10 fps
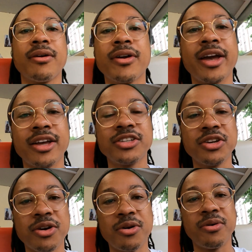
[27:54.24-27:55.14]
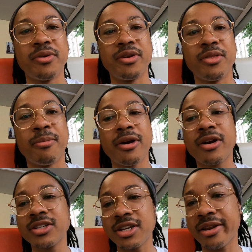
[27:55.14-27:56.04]
Okay, so the
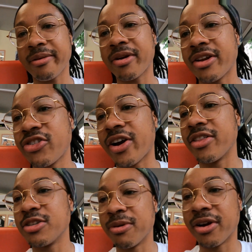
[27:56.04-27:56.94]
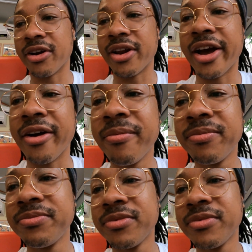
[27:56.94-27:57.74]
burger's in. I'm gonna try this burger now,